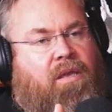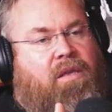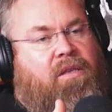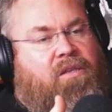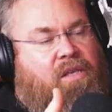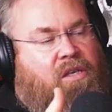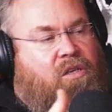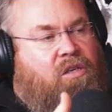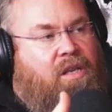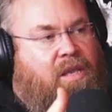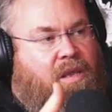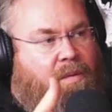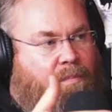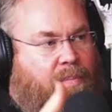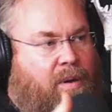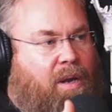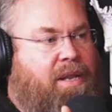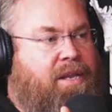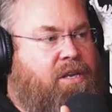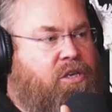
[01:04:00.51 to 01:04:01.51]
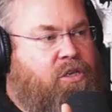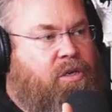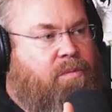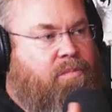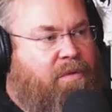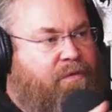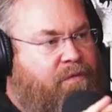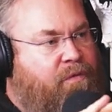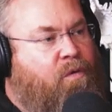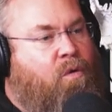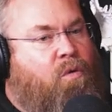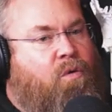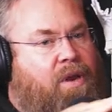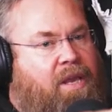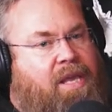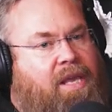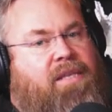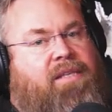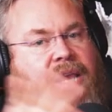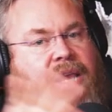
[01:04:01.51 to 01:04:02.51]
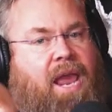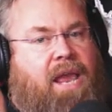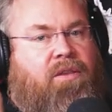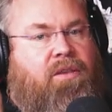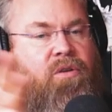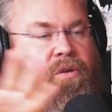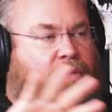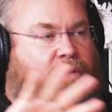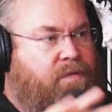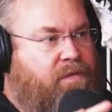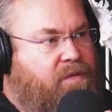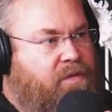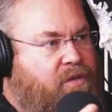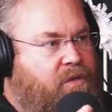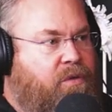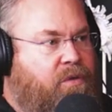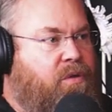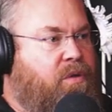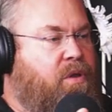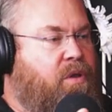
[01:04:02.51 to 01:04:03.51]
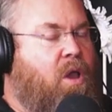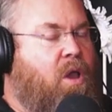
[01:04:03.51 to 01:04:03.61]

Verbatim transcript: essentially completion before it gets handed off to